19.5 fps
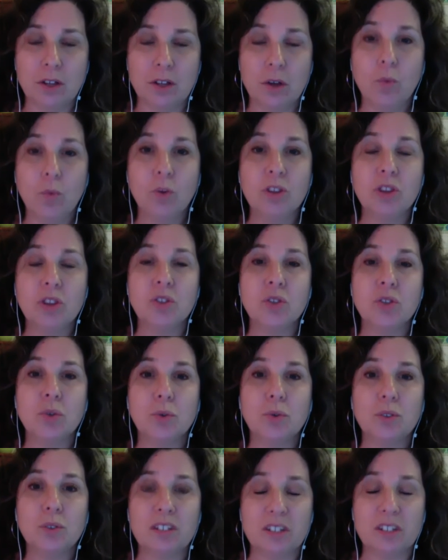what the
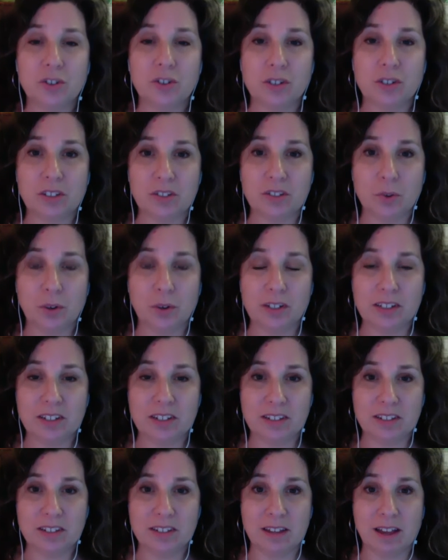school district is going to
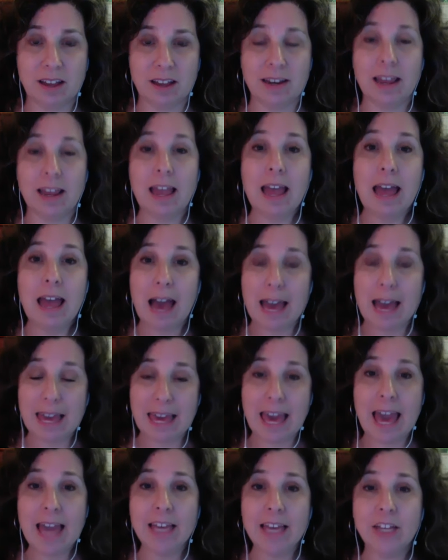decide. I
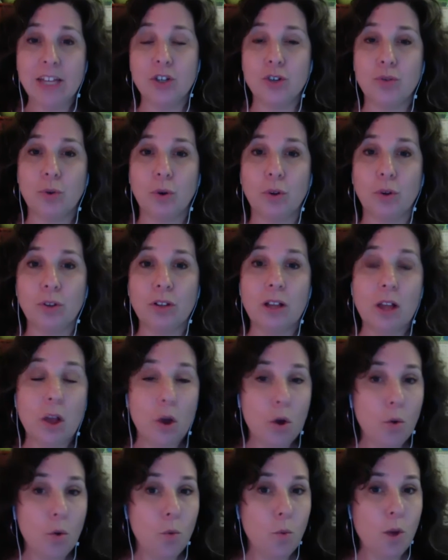can control
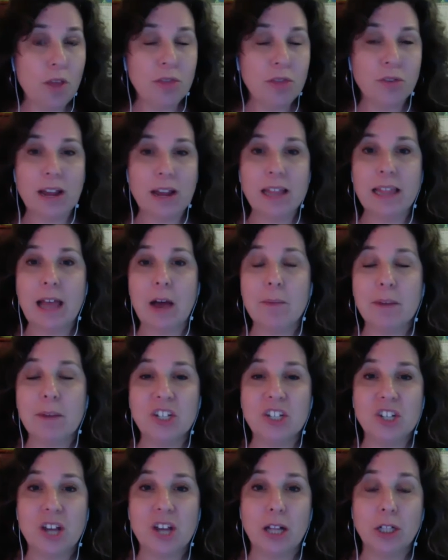whether I allow my
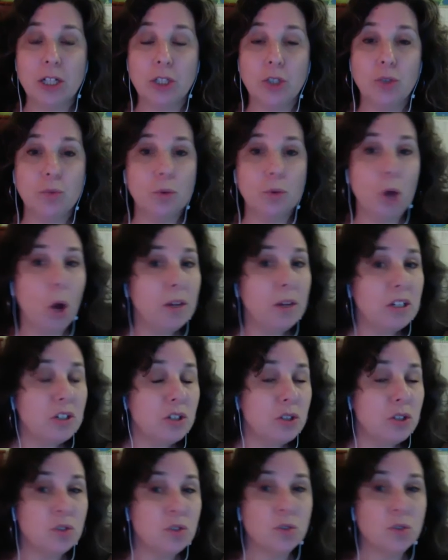child to go into
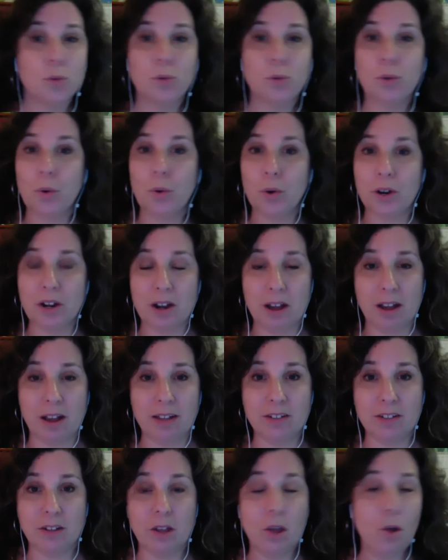the school or not,
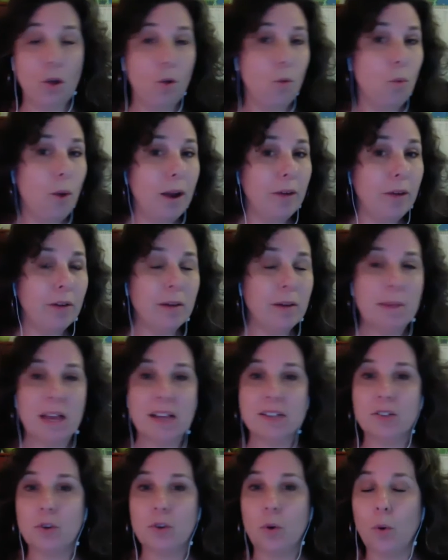wear a
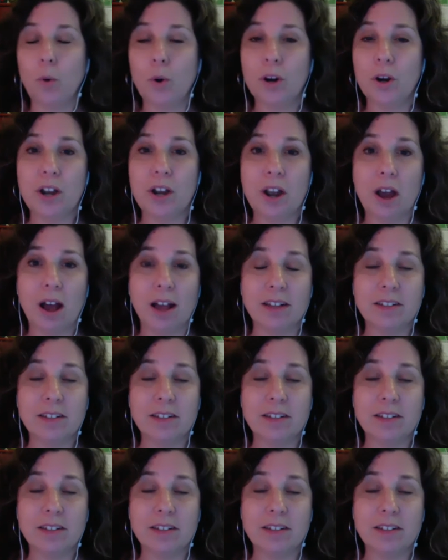mask or not,